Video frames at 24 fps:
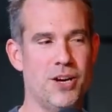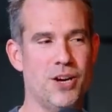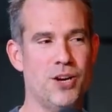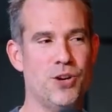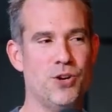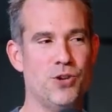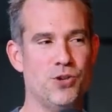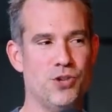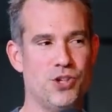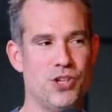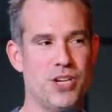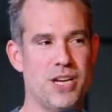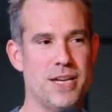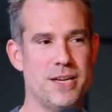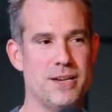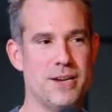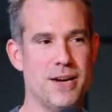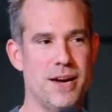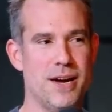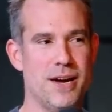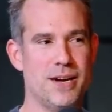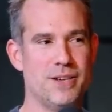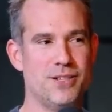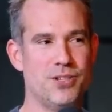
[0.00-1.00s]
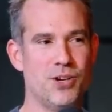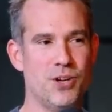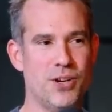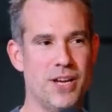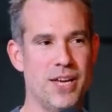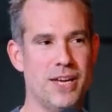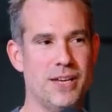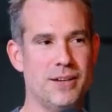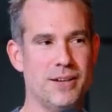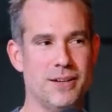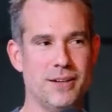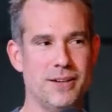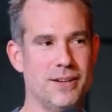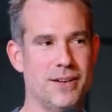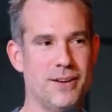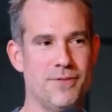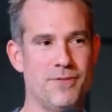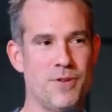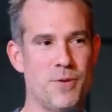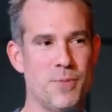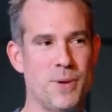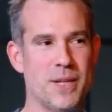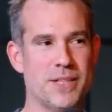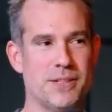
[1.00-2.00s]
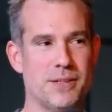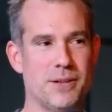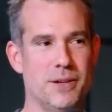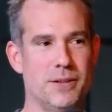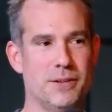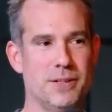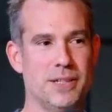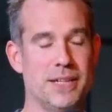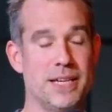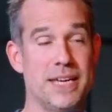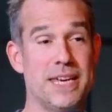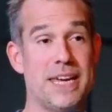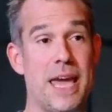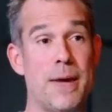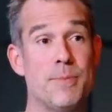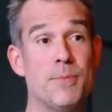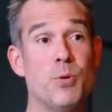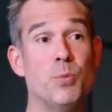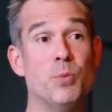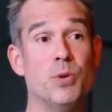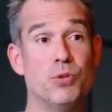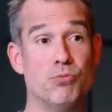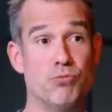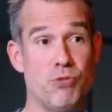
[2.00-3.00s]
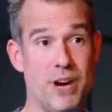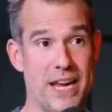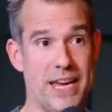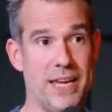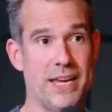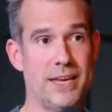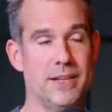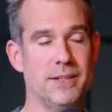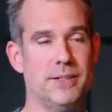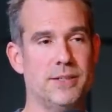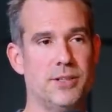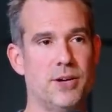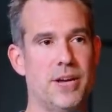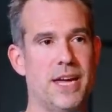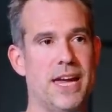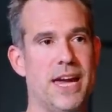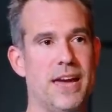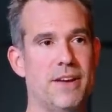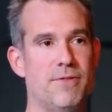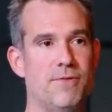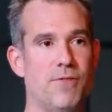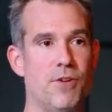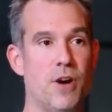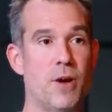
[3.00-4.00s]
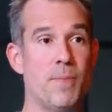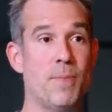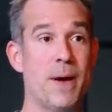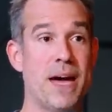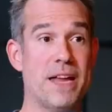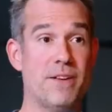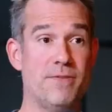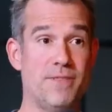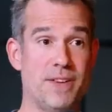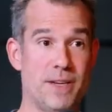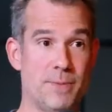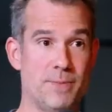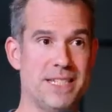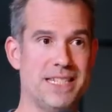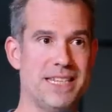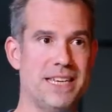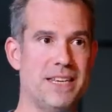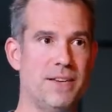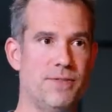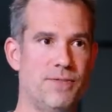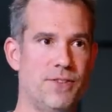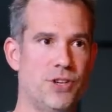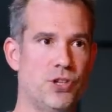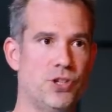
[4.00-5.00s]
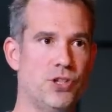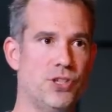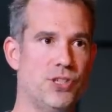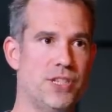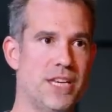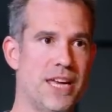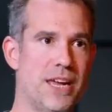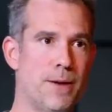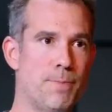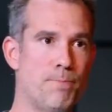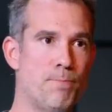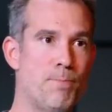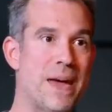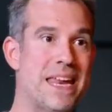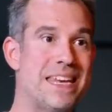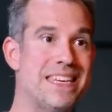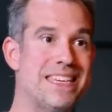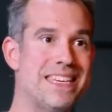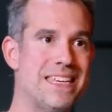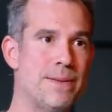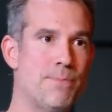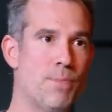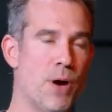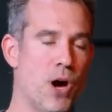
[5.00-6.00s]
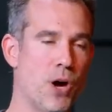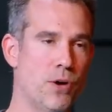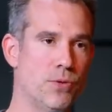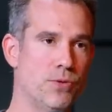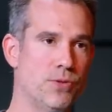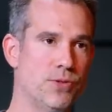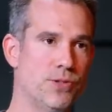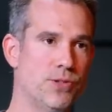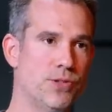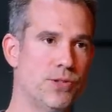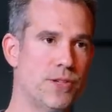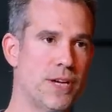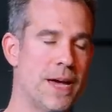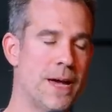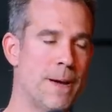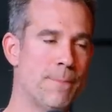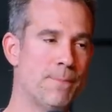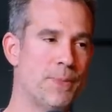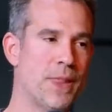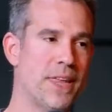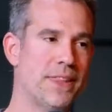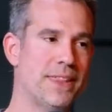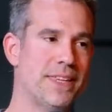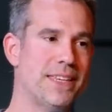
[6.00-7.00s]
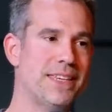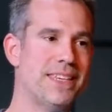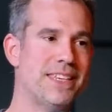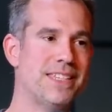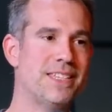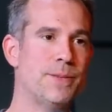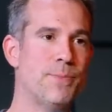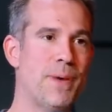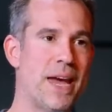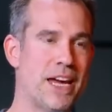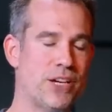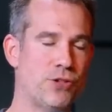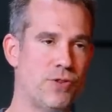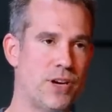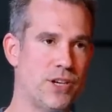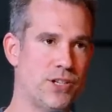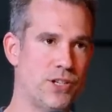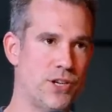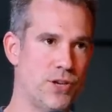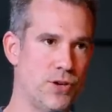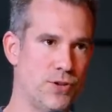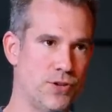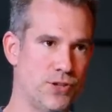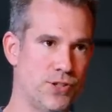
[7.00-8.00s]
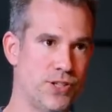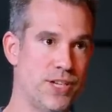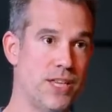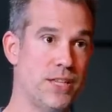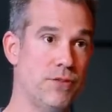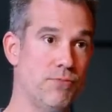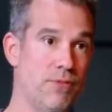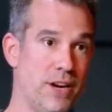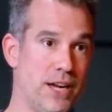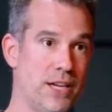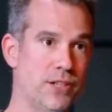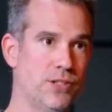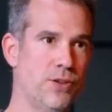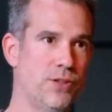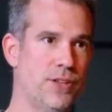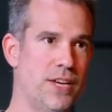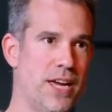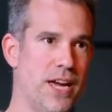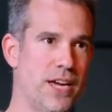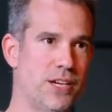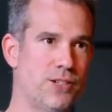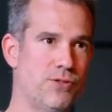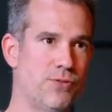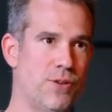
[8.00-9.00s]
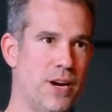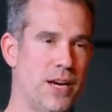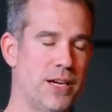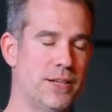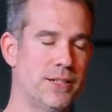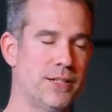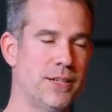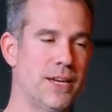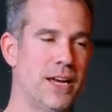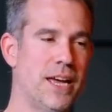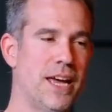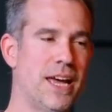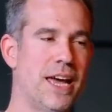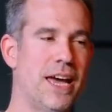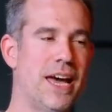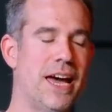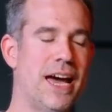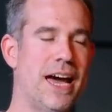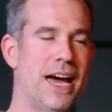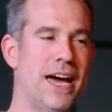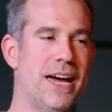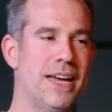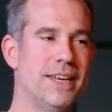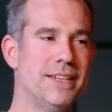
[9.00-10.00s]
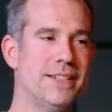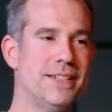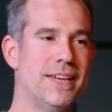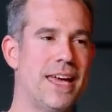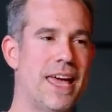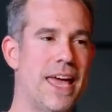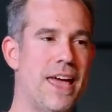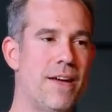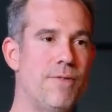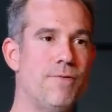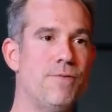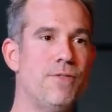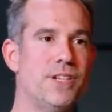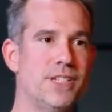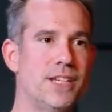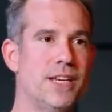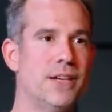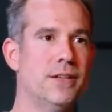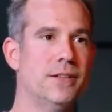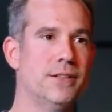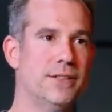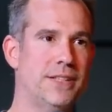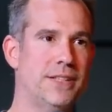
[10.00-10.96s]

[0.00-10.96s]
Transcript: who she took in at a few months old, and he came in with rickets. So he had very bad vitamin D deficiency, he had bendy bones. And they did some x-rays and you could see the rickets on the x-rays. And every single